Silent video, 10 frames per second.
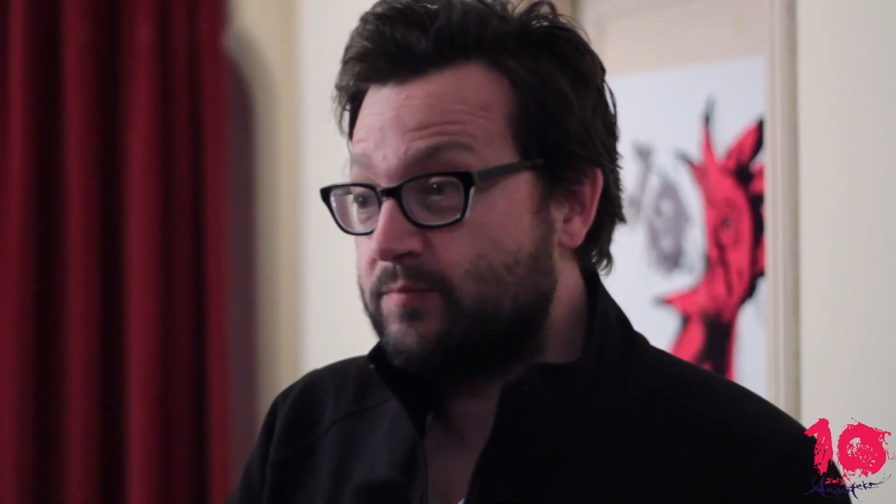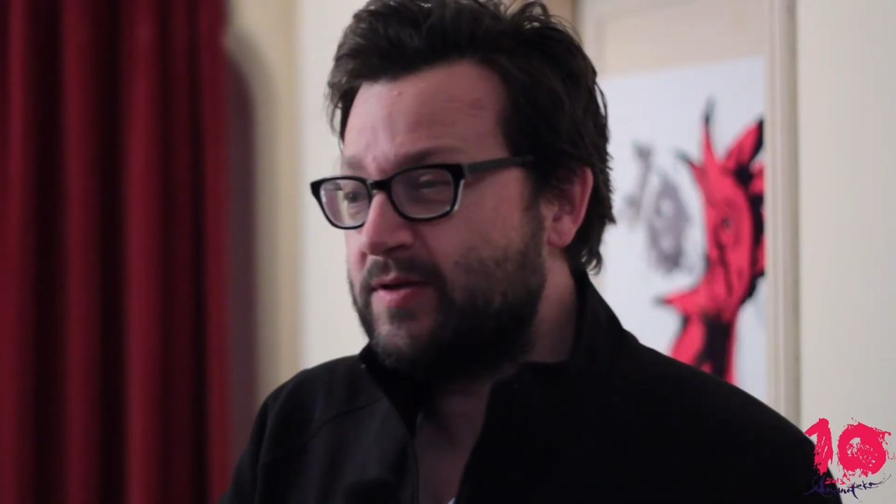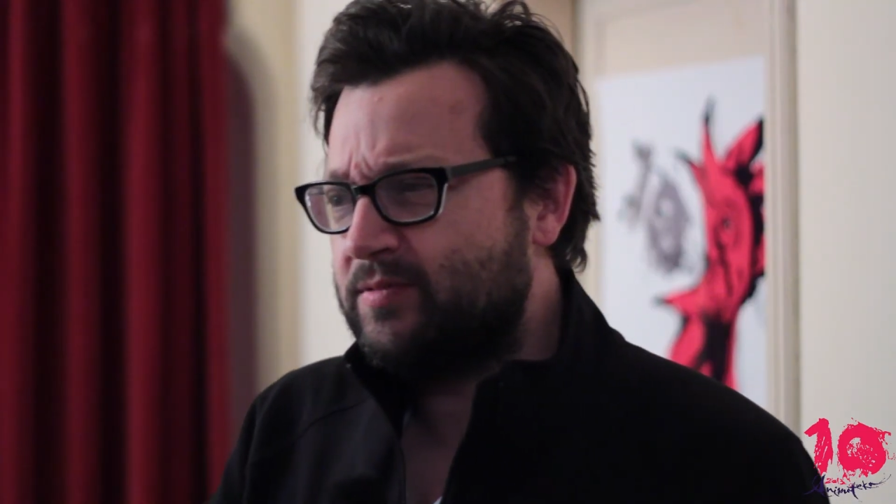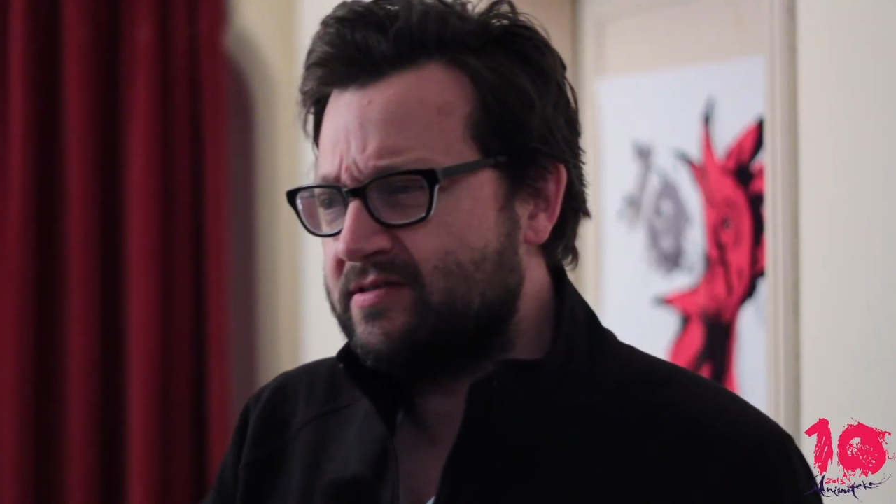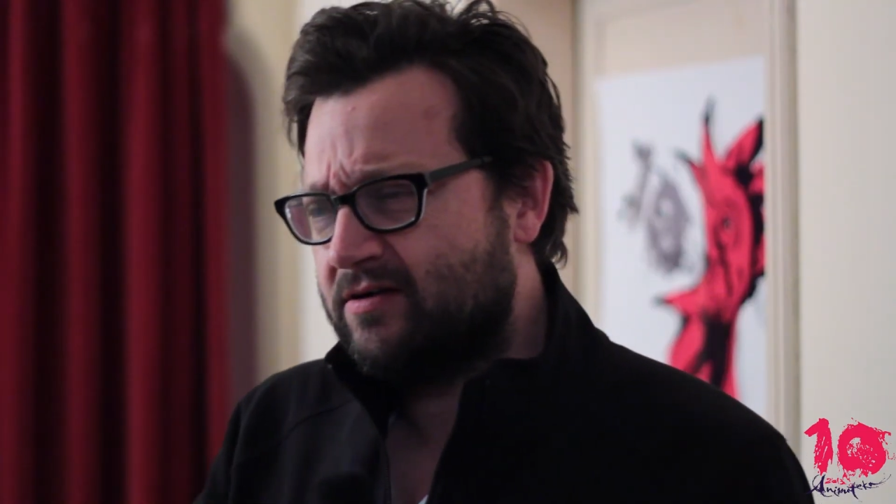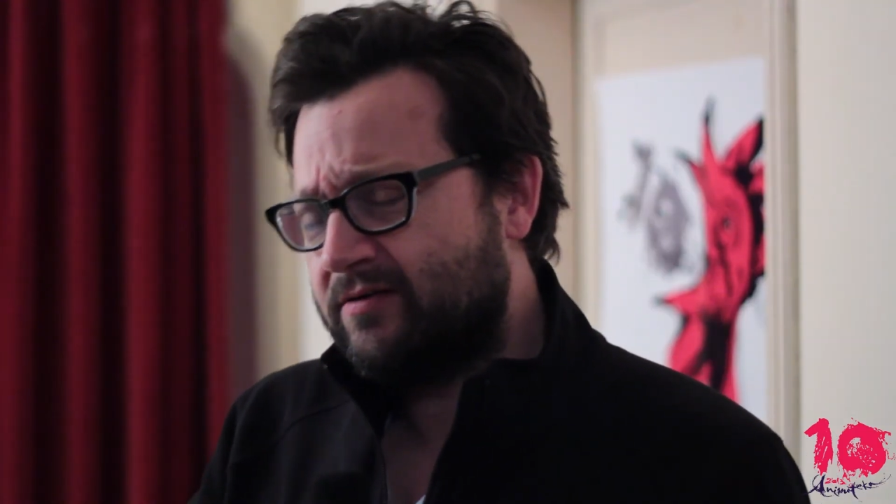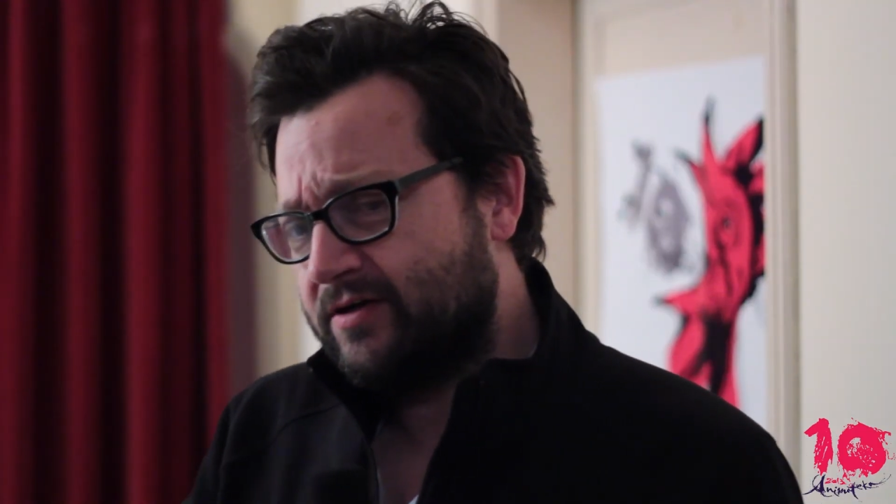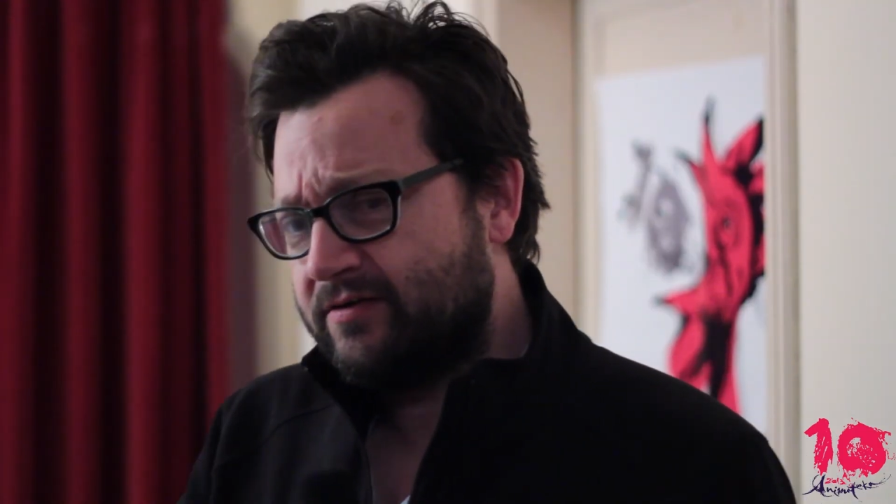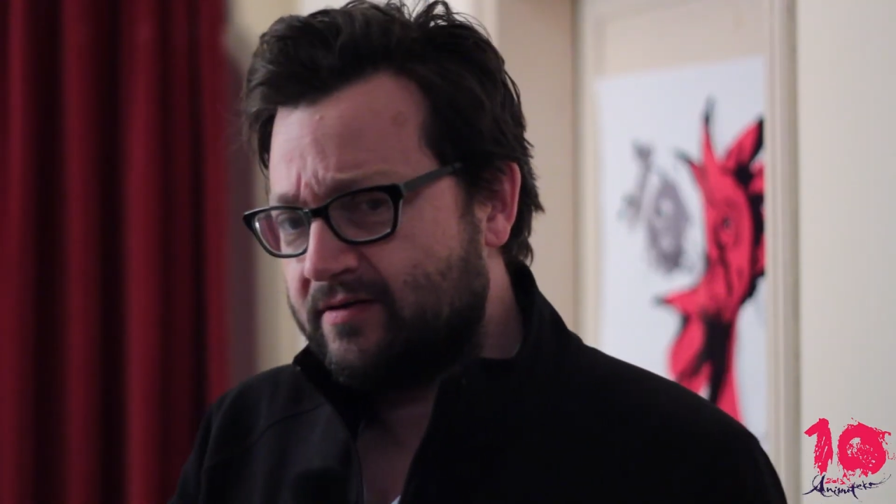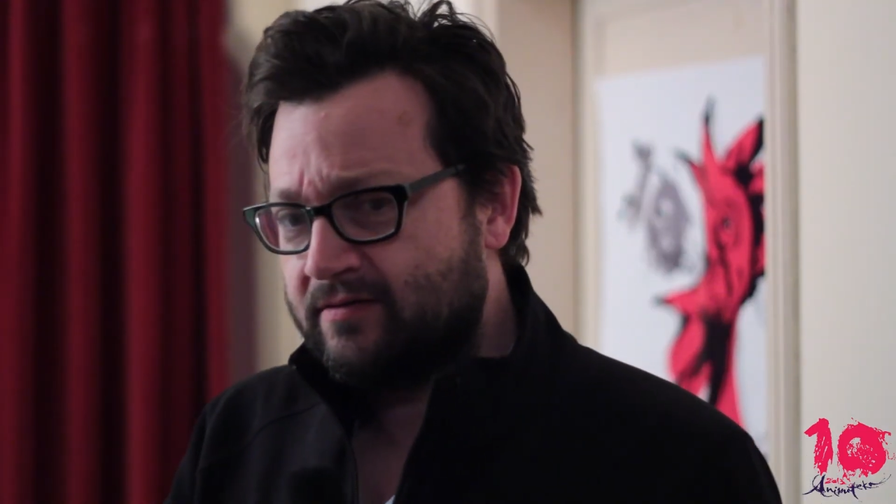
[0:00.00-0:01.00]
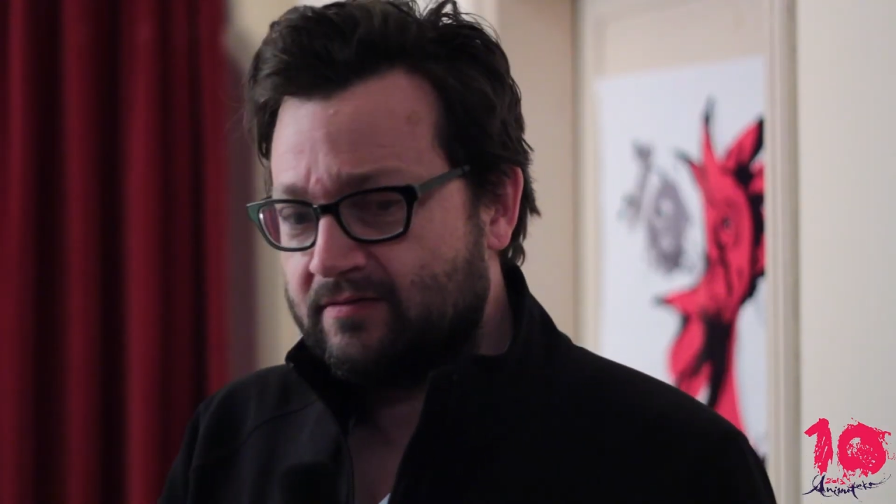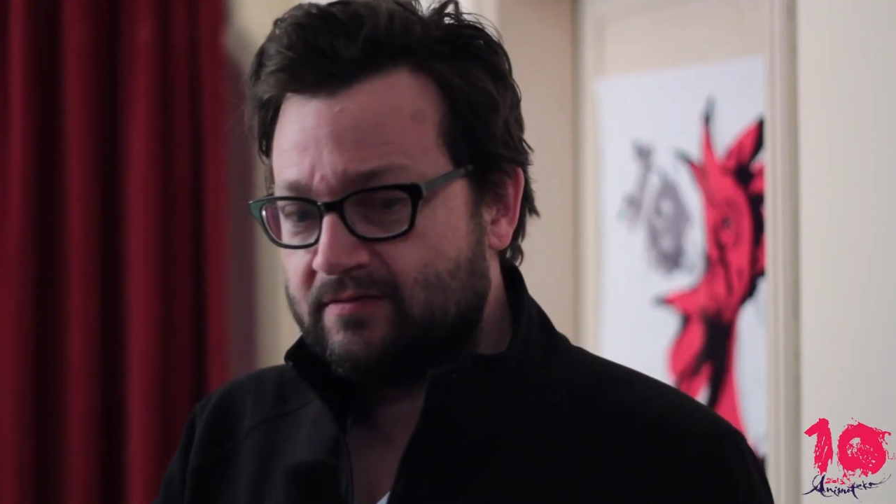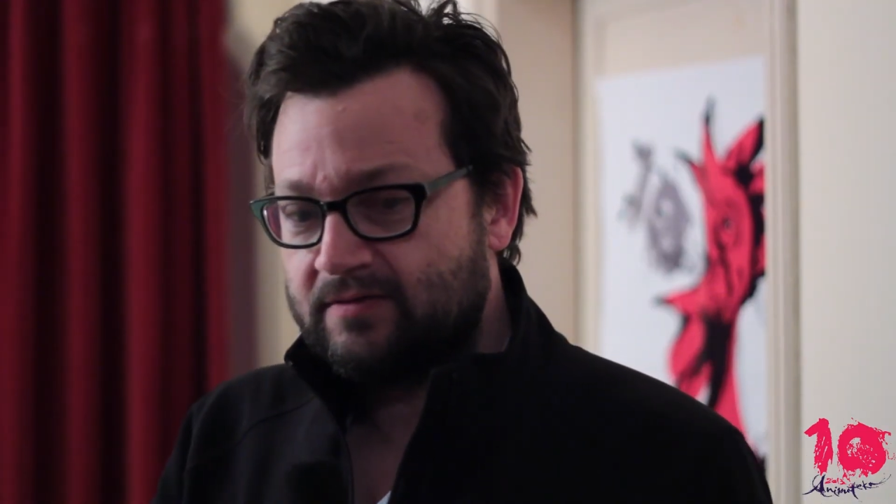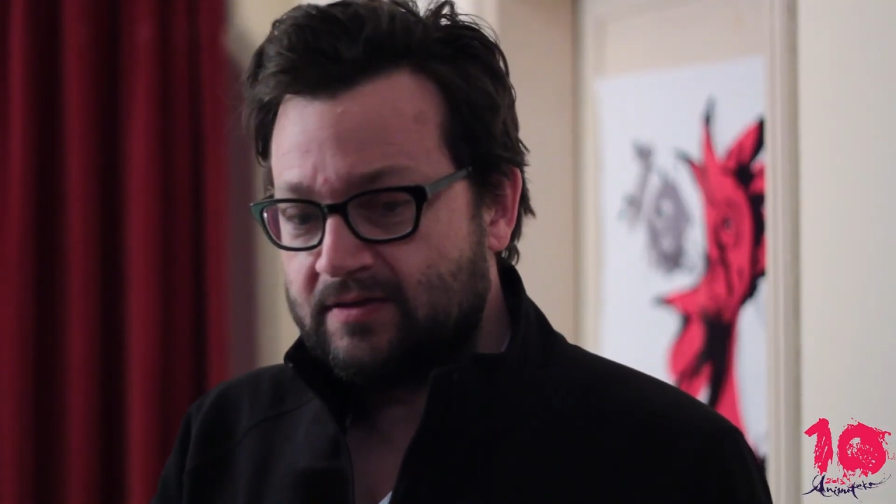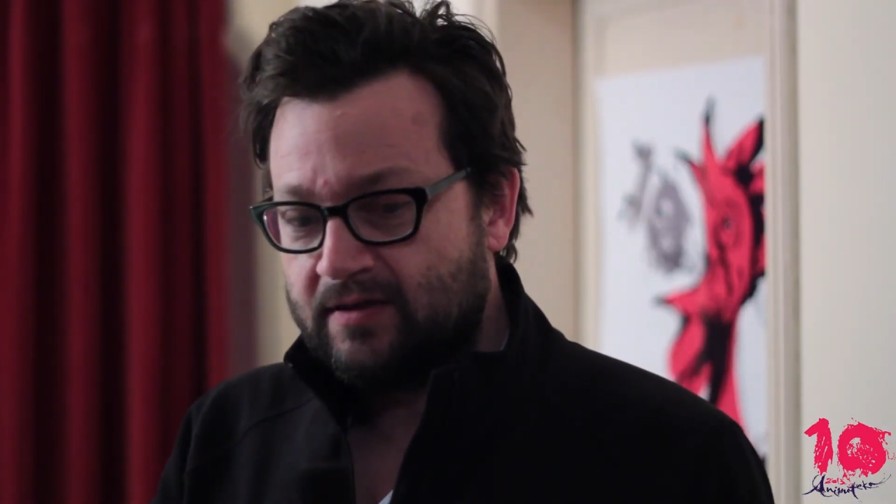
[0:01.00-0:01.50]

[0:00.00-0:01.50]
people said, "Oh, you're